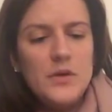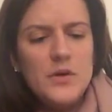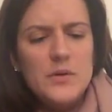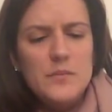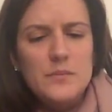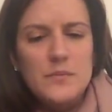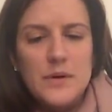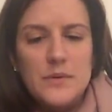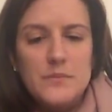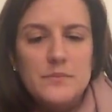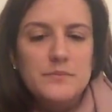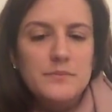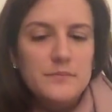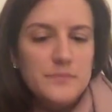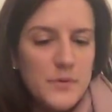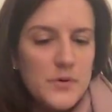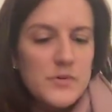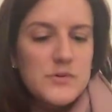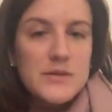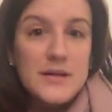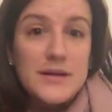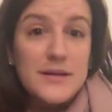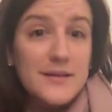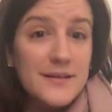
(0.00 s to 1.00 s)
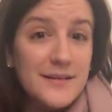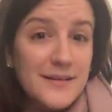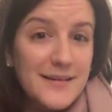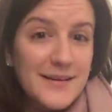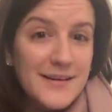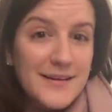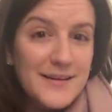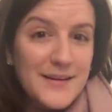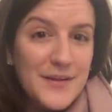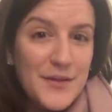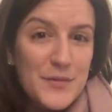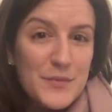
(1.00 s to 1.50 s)
And most likely,
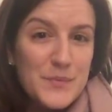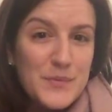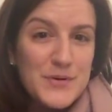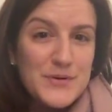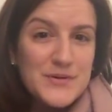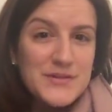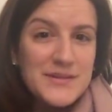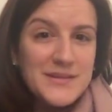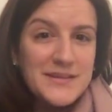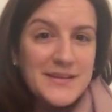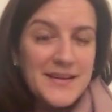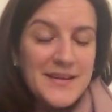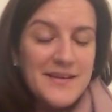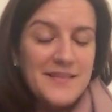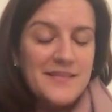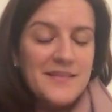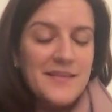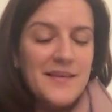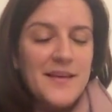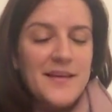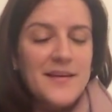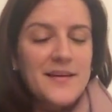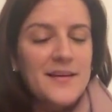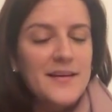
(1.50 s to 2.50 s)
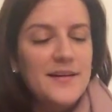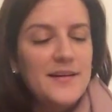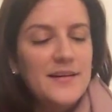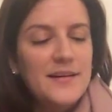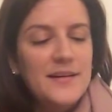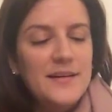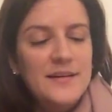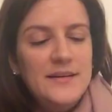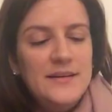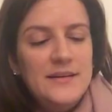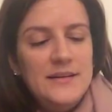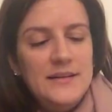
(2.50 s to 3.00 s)
again, another person, not a thing.
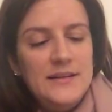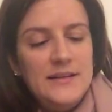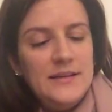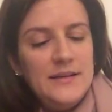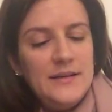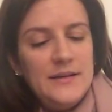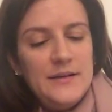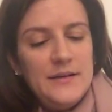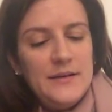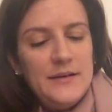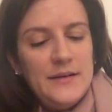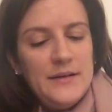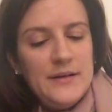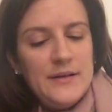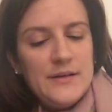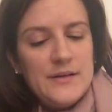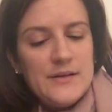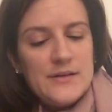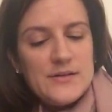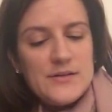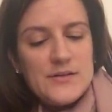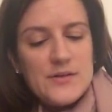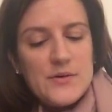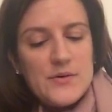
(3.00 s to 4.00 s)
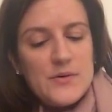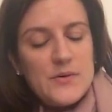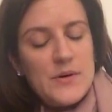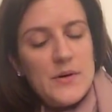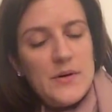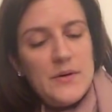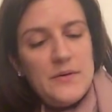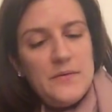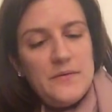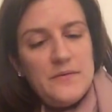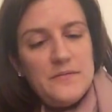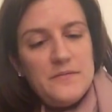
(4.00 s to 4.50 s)
So,
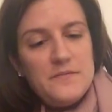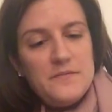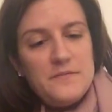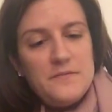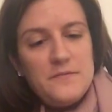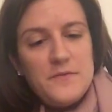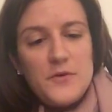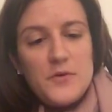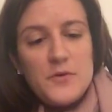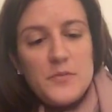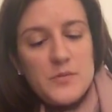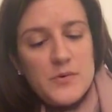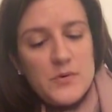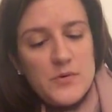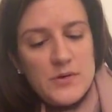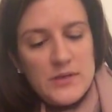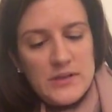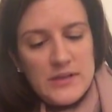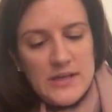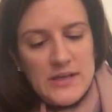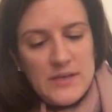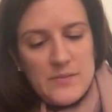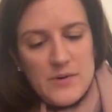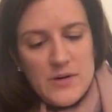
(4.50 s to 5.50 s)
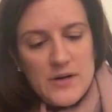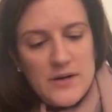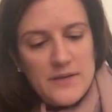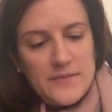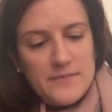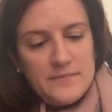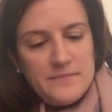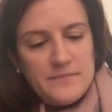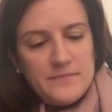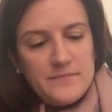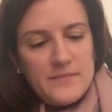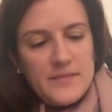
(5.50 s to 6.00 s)
full moon in Libra,
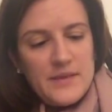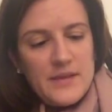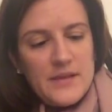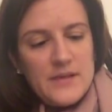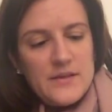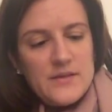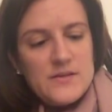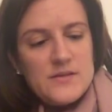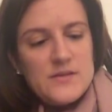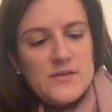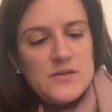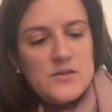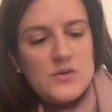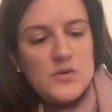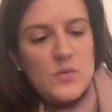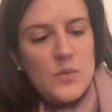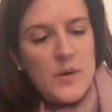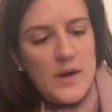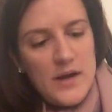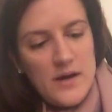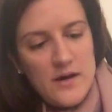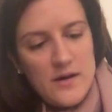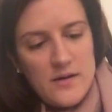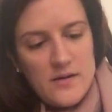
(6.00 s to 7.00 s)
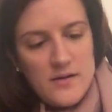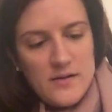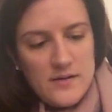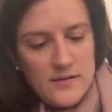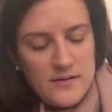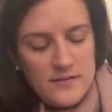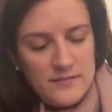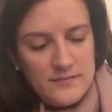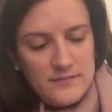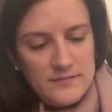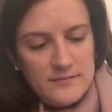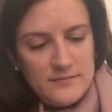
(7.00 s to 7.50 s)
square
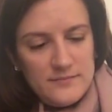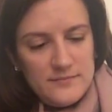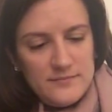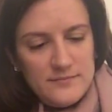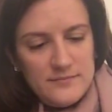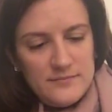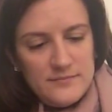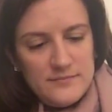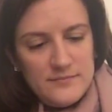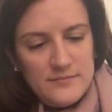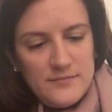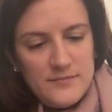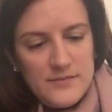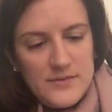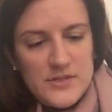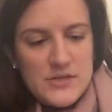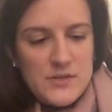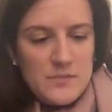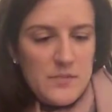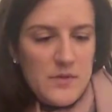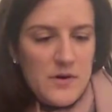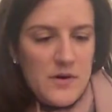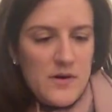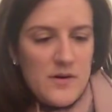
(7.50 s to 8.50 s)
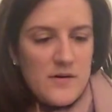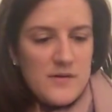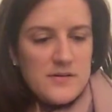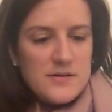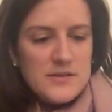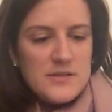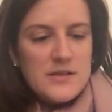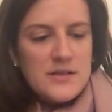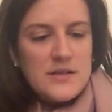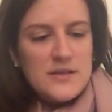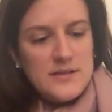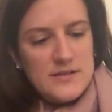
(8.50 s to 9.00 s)
to
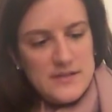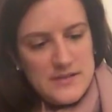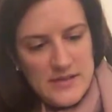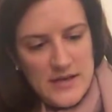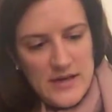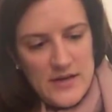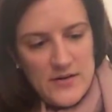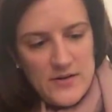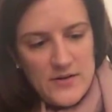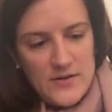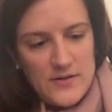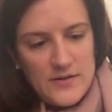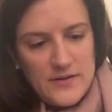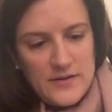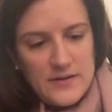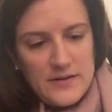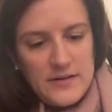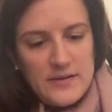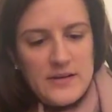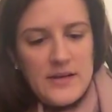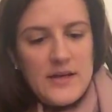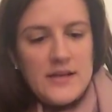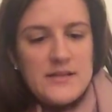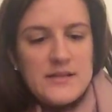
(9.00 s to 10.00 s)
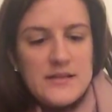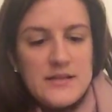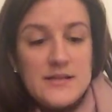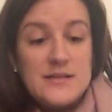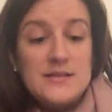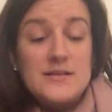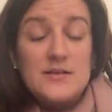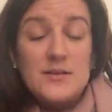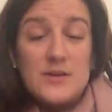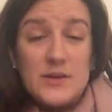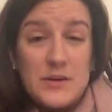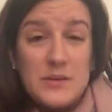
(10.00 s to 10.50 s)
Mars and Saturn. That
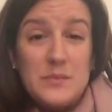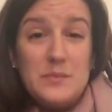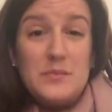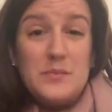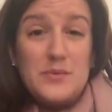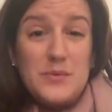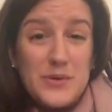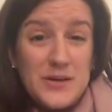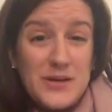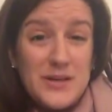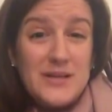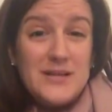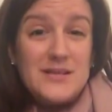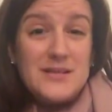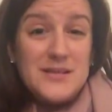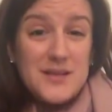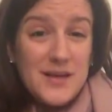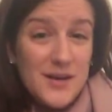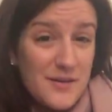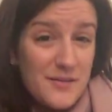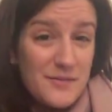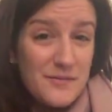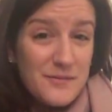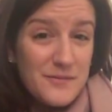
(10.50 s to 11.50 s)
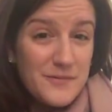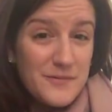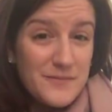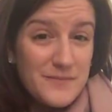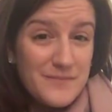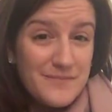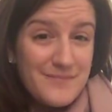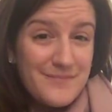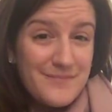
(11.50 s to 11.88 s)
is looking pretty tough.